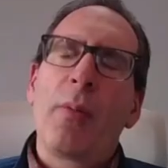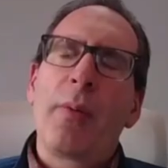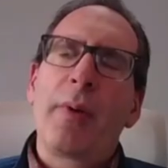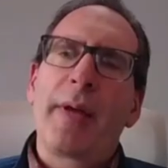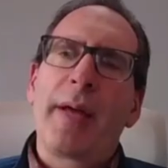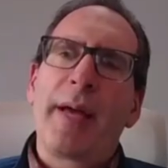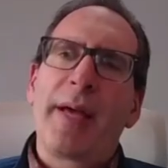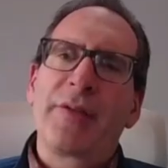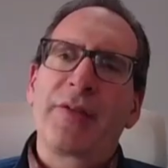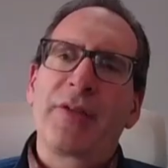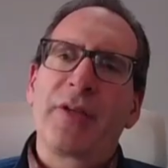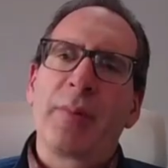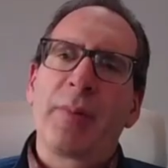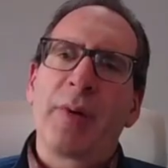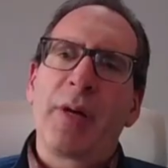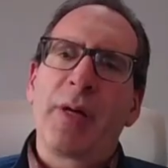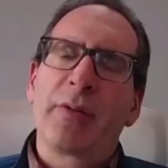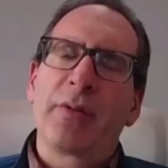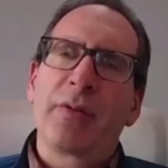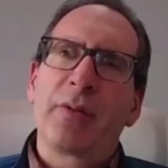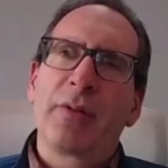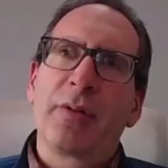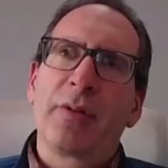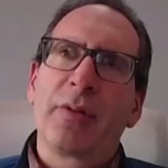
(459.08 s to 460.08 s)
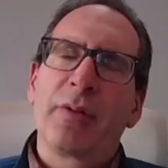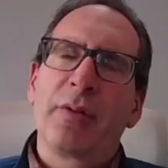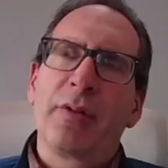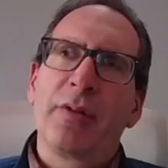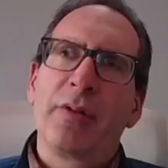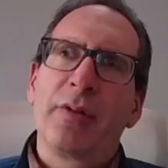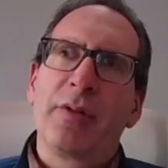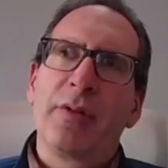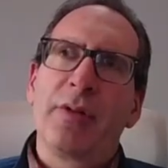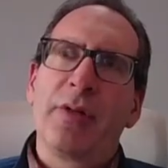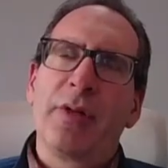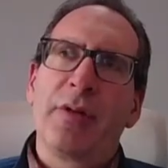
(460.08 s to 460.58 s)
want to ask you about
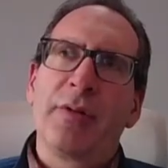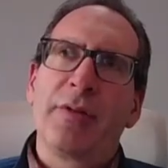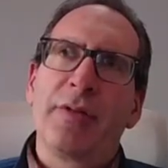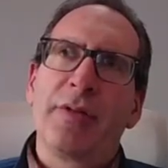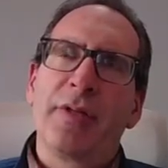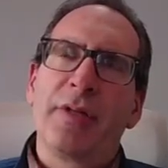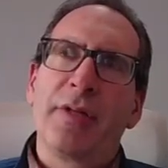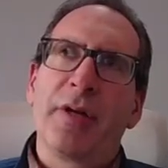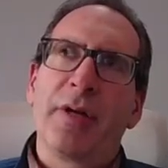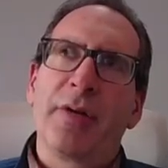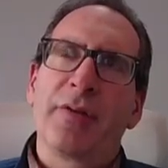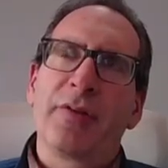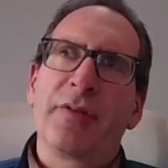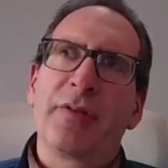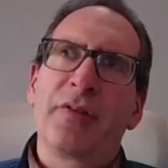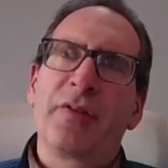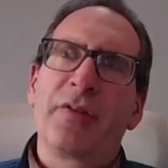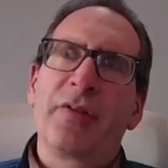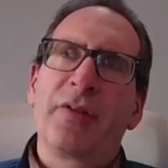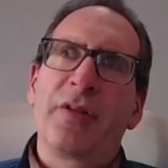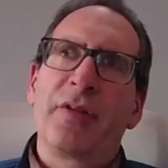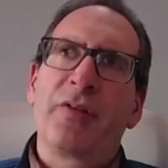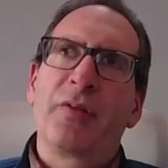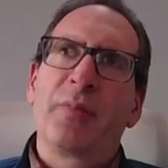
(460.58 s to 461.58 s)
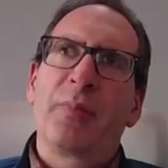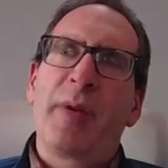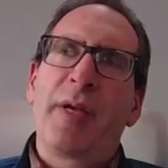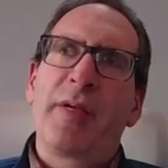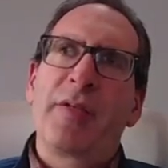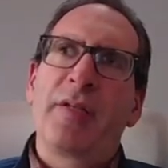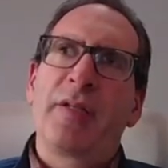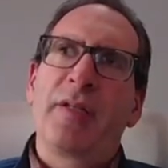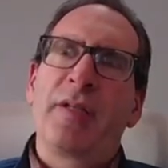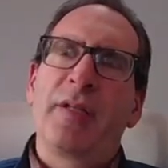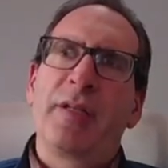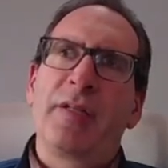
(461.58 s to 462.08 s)
DERs. It's
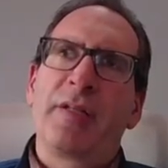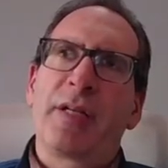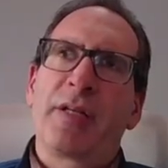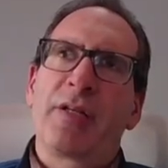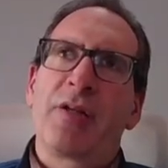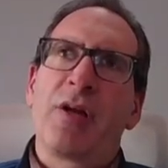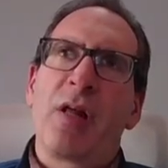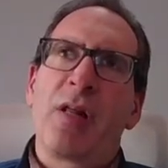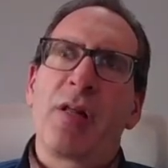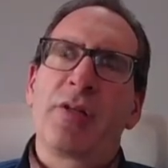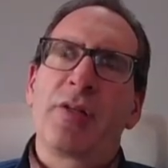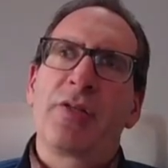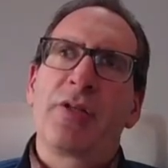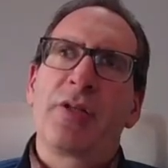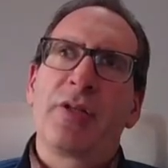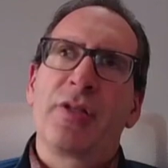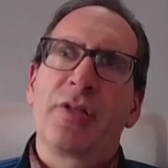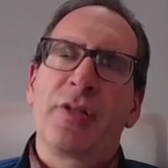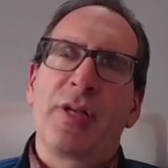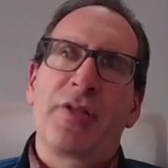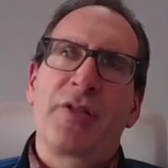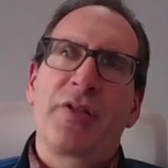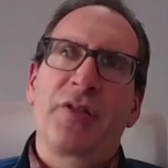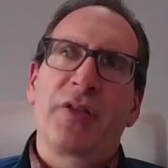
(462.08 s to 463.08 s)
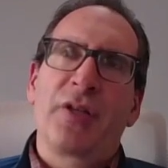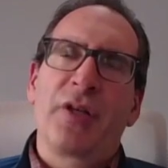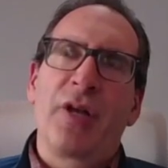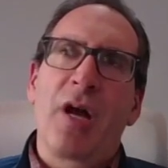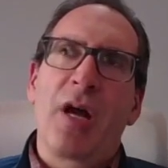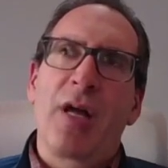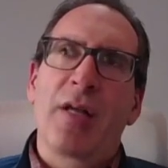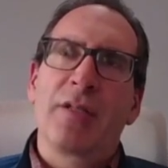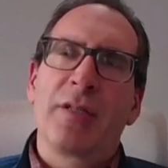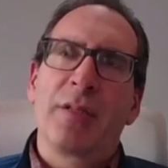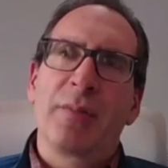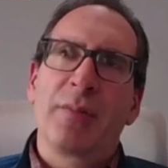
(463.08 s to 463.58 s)
basically a technology. It's not just a
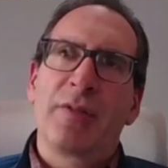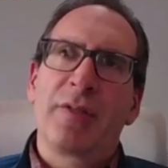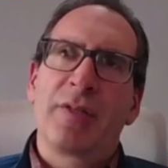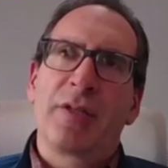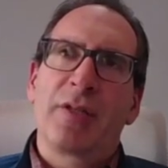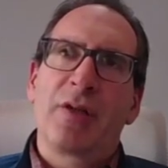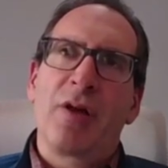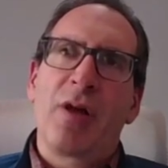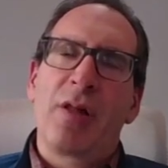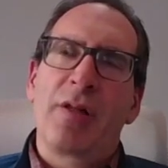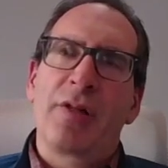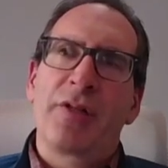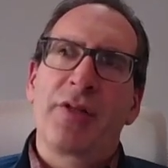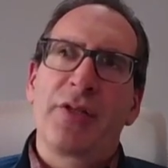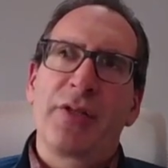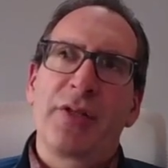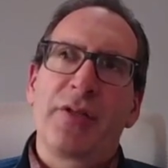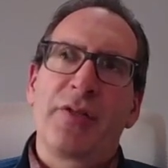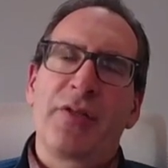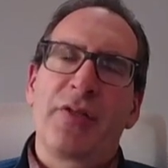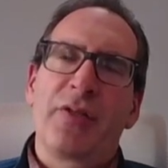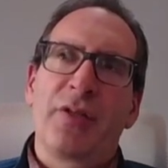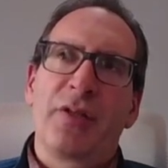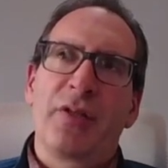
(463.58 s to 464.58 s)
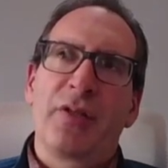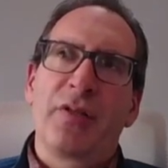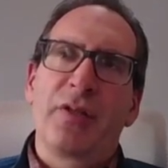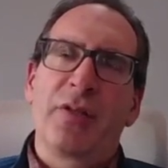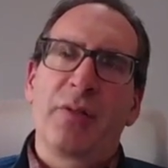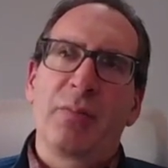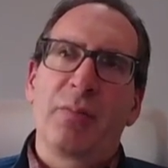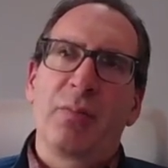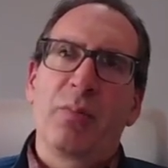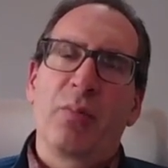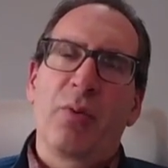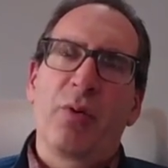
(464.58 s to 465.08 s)
concept. It's technologies, and it's
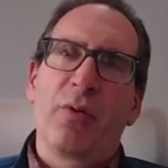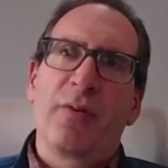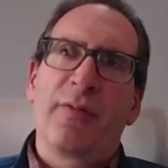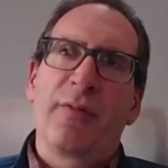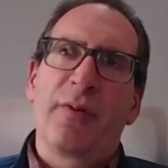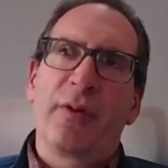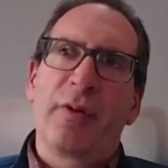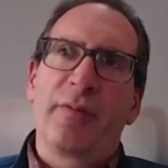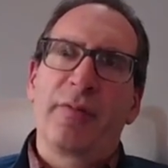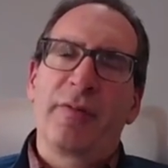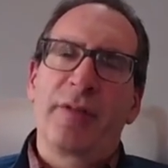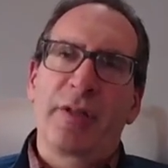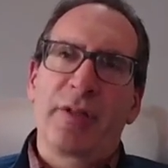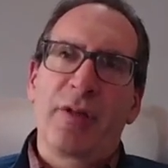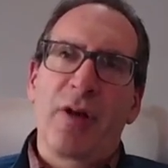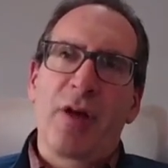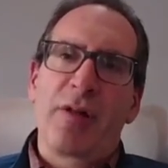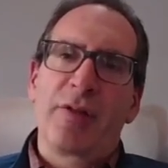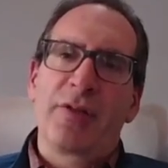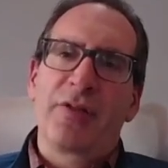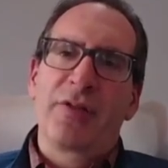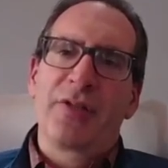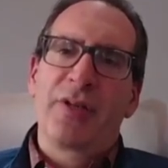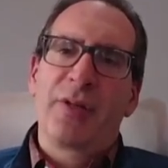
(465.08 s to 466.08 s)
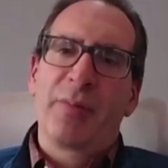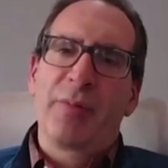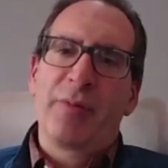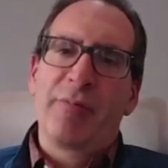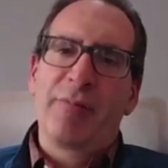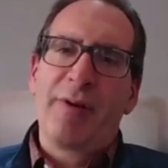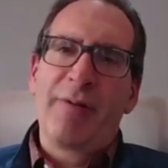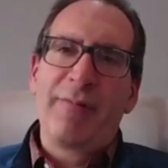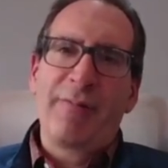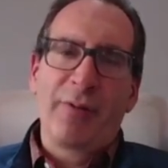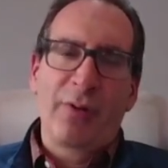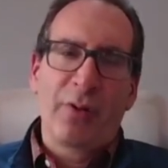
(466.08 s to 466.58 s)
a portfolio of technologies that have been
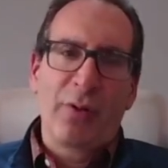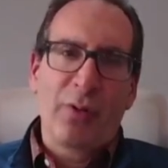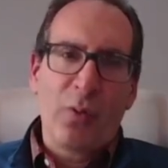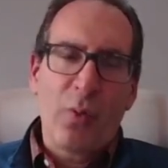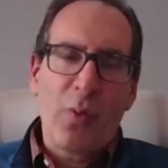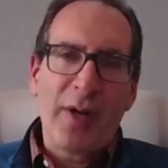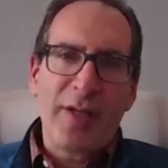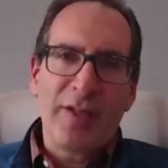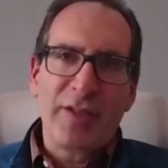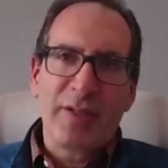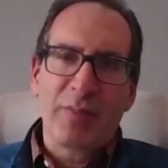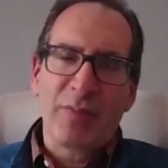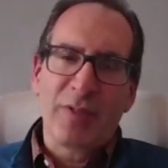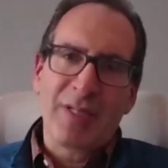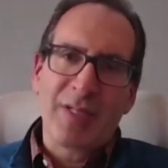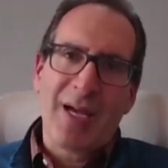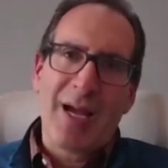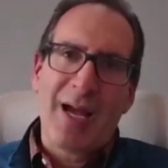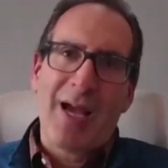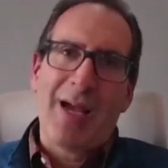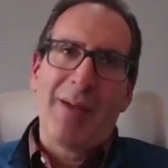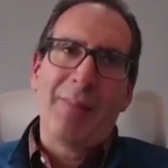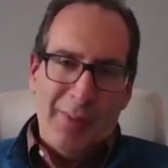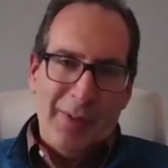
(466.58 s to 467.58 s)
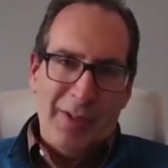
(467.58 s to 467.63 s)
around for quite some time.